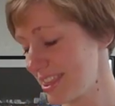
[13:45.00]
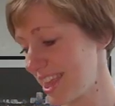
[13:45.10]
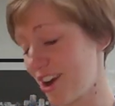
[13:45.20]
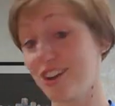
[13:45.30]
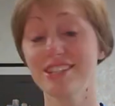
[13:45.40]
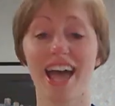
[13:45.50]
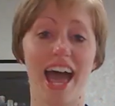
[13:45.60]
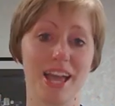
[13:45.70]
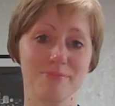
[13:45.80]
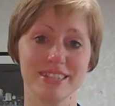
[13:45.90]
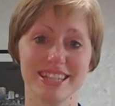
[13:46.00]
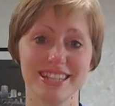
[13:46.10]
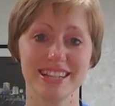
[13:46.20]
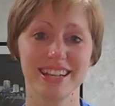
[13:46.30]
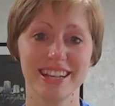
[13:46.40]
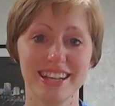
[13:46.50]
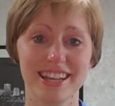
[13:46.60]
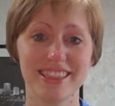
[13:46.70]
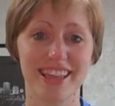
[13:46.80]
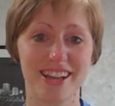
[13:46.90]
There are times
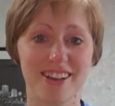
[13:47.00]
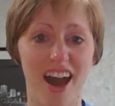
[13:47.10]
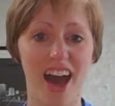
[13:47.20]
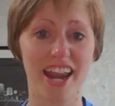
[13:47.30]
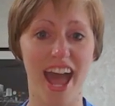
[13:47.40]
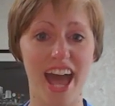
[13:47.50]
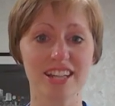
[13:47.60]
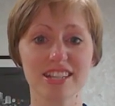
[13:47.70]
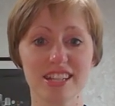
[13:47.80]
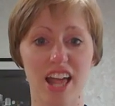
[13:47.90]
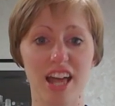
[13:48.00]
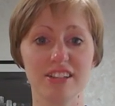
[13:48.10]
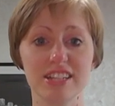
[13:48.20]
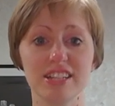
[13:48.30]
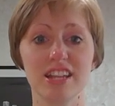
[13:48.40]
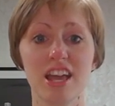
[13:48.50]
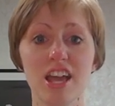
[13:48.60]
that God asks us